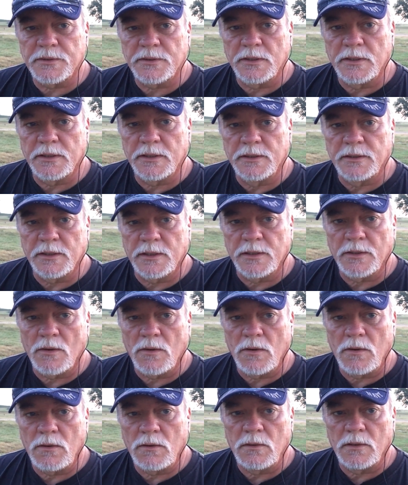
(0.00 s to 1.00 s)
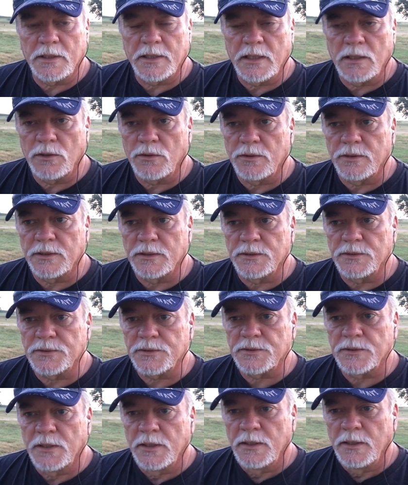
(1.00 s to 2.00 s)
in all areas,
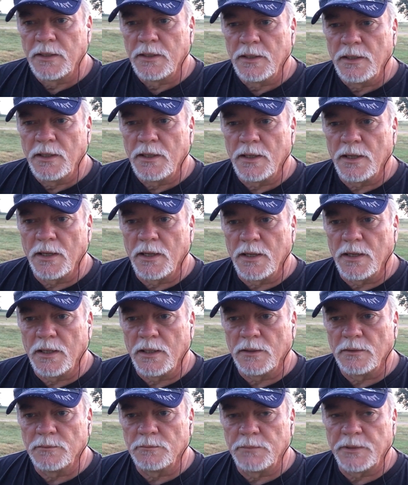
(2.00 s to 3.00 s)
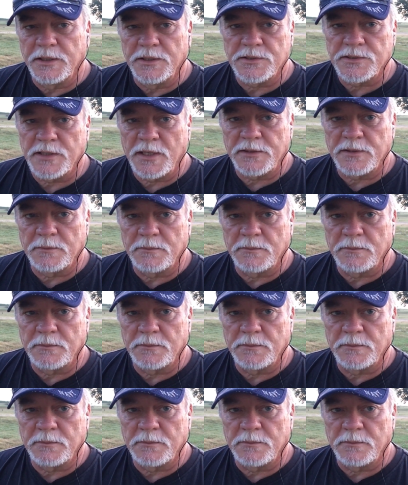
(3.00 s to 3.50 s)
but it's not the